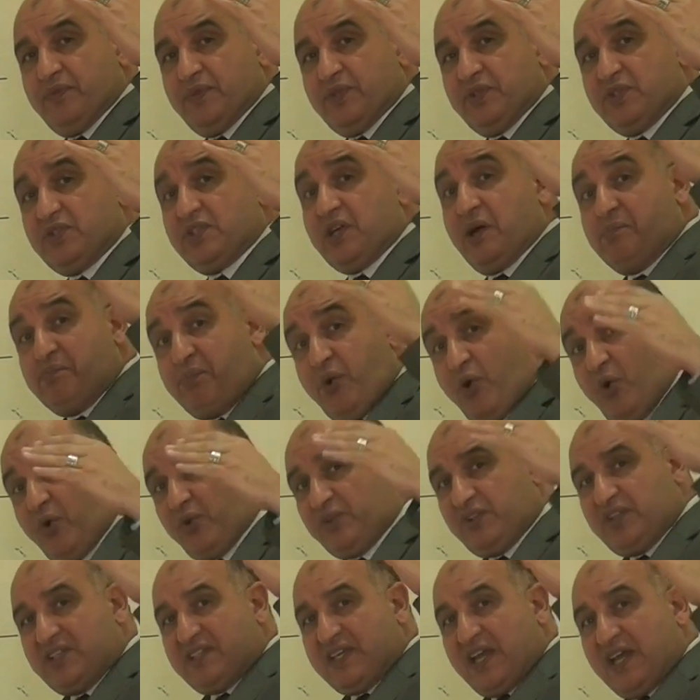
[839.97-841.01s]

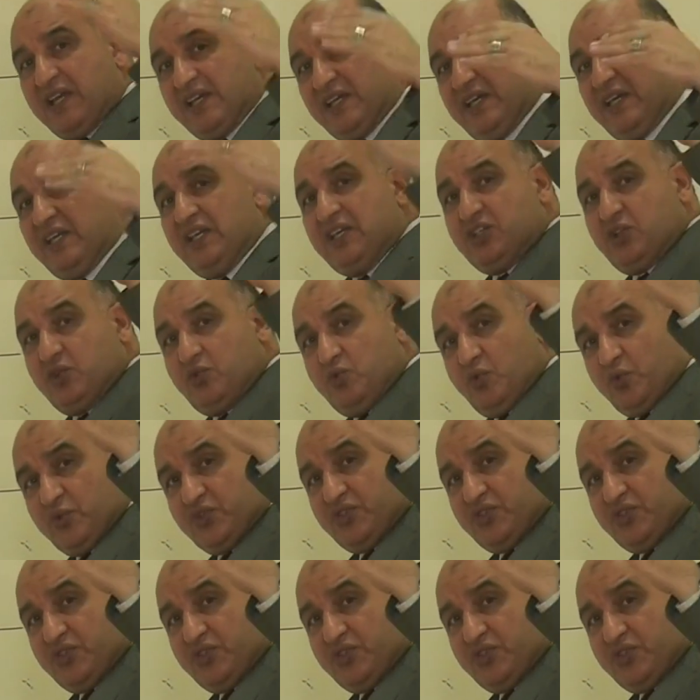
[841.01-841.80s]
support the increase in your